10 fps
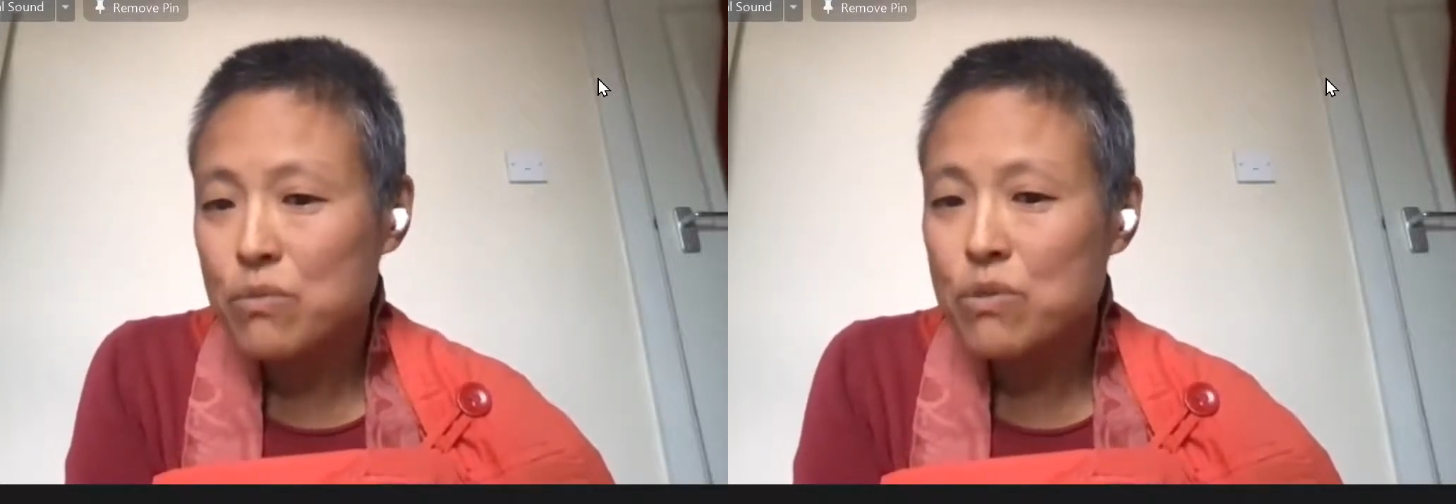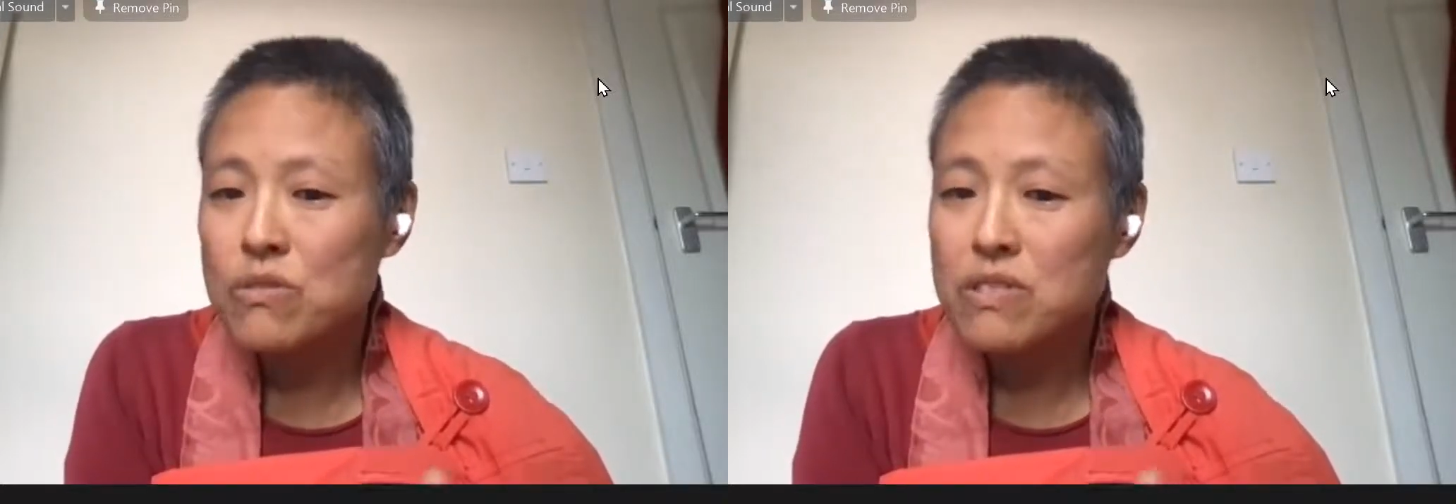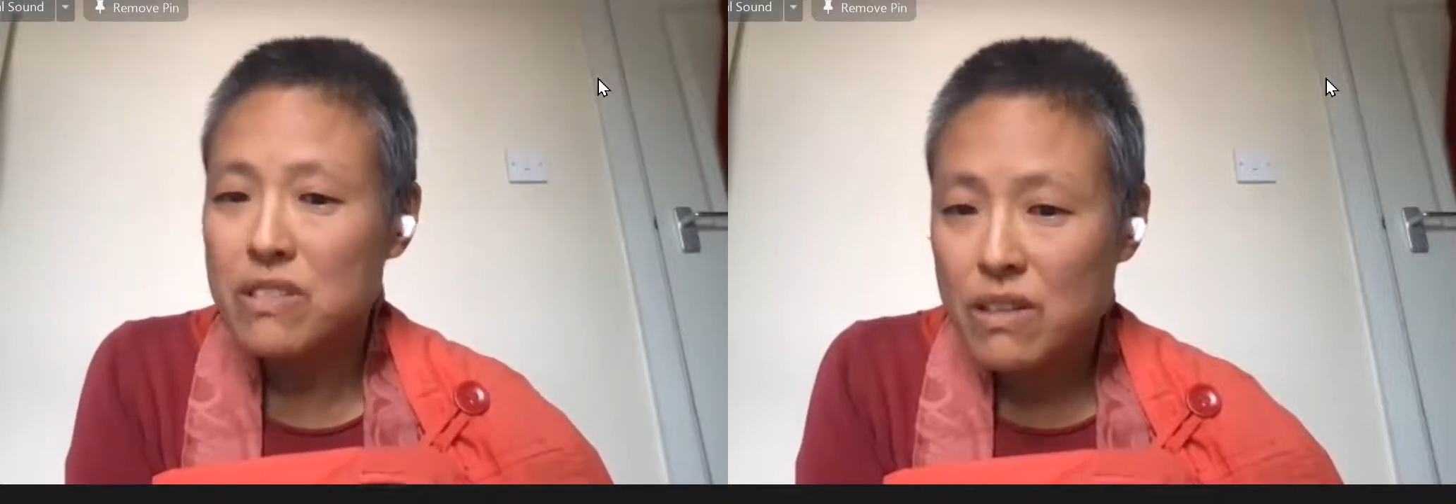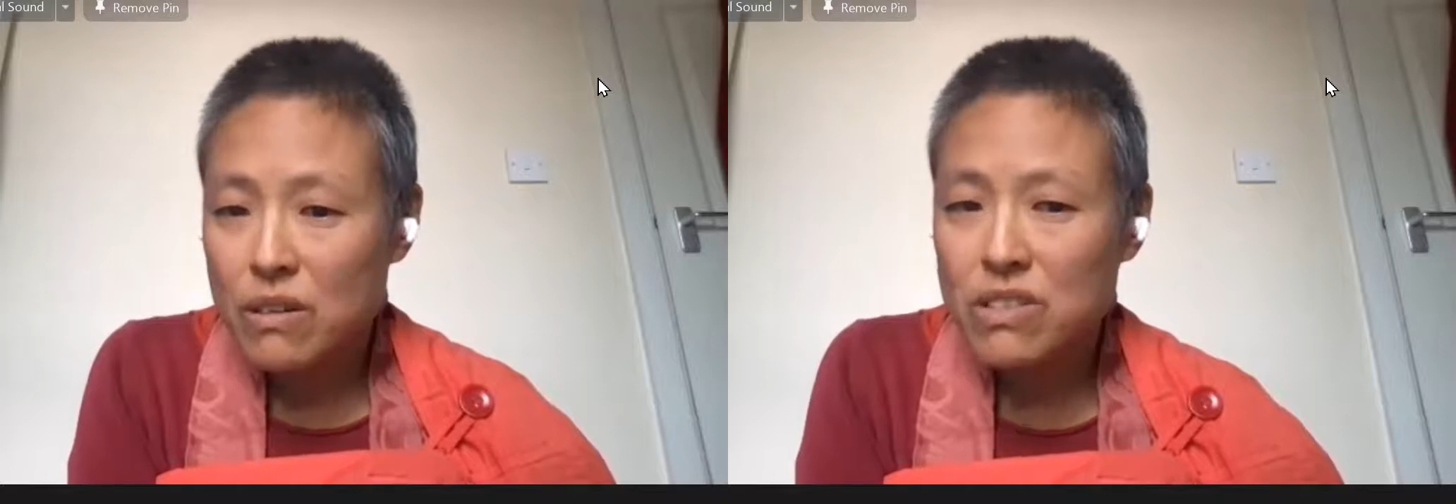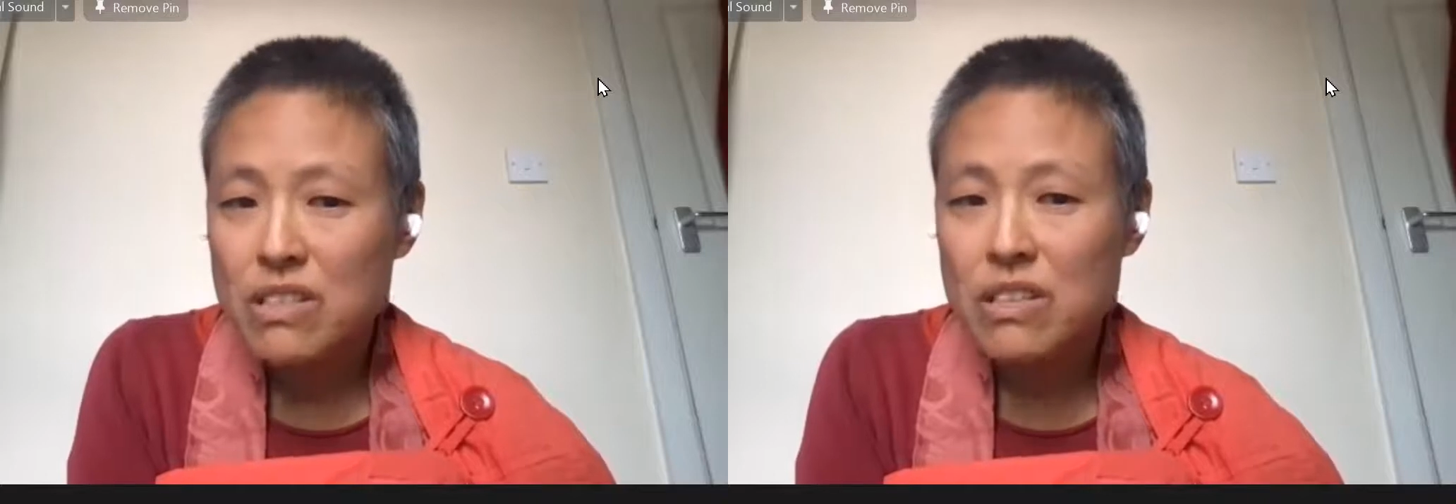roots and go
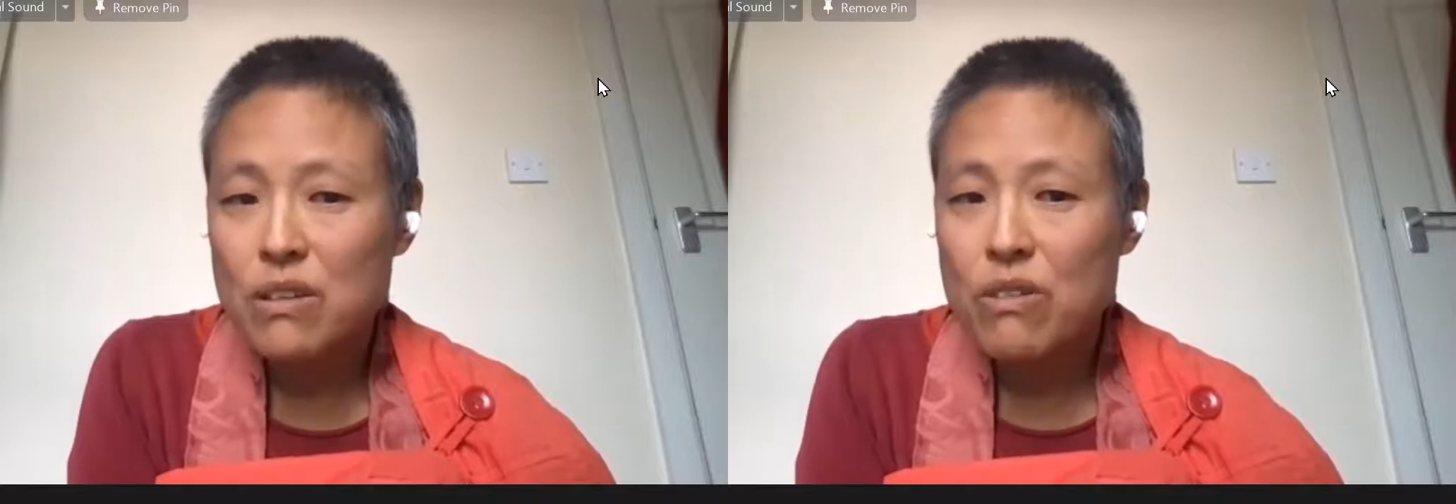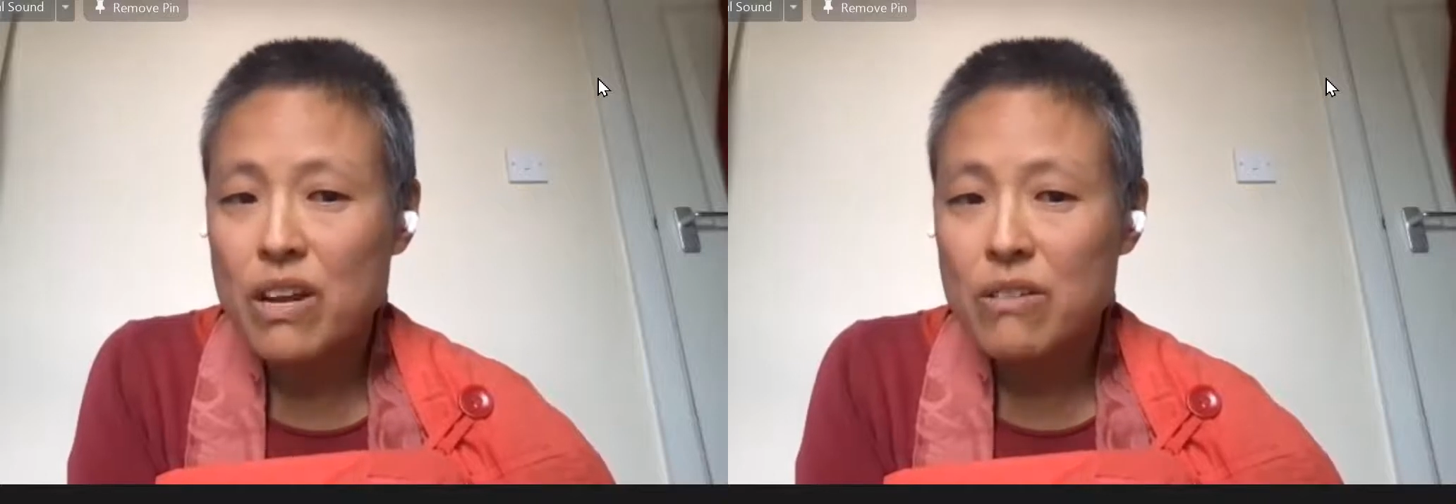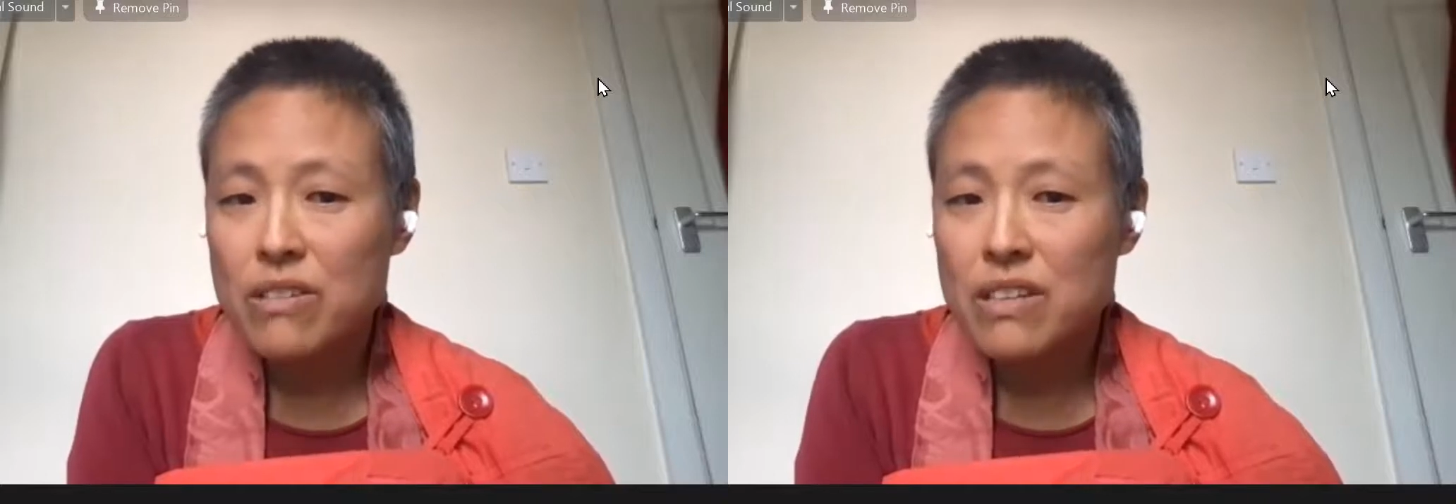into the ground.